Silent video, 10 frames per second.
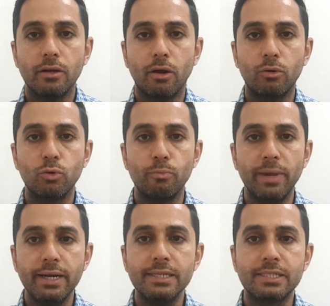Now to
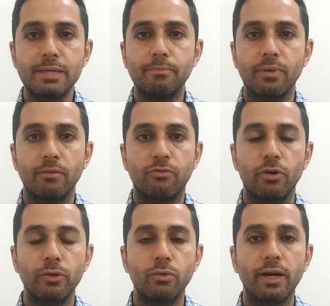make it simple
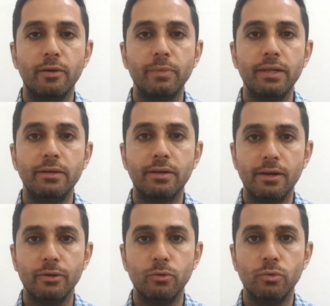for you, let me
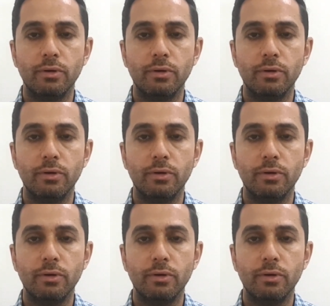tell you